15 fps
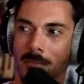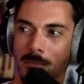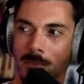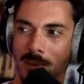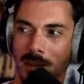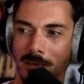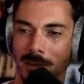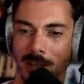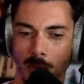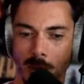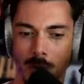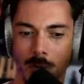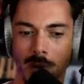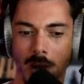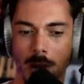living in the
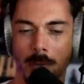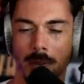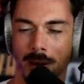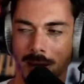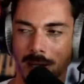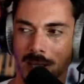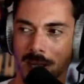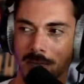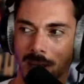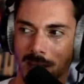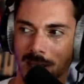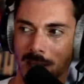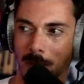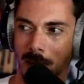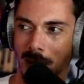real world, but they're actually living in a
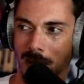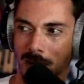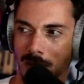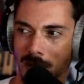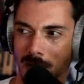simulation?